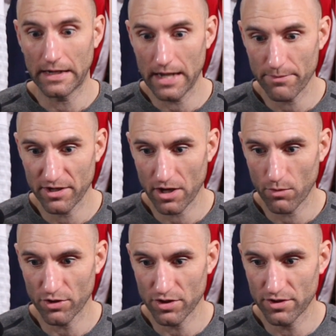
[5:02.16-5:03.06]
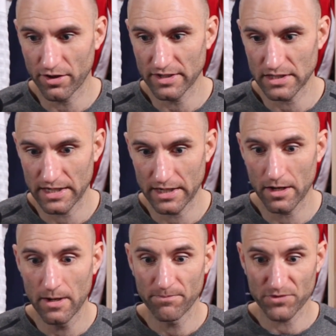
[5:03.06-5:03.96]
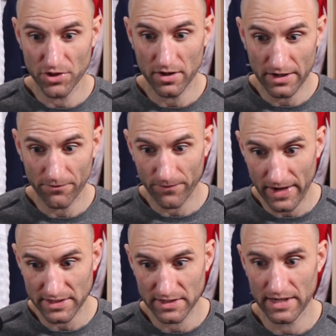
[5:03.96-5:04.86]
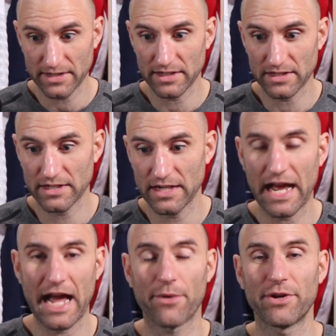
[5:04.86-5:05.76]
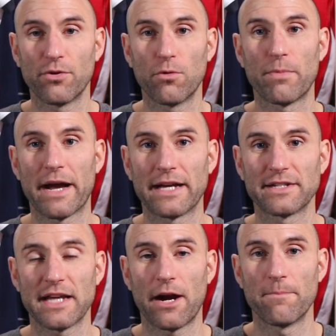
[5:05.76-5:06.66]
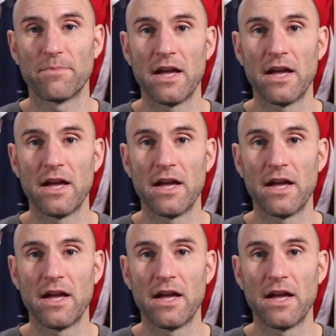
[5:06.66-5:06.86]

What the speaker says: Let me know what you guys think. Certainly fascinating to see how it all pans out.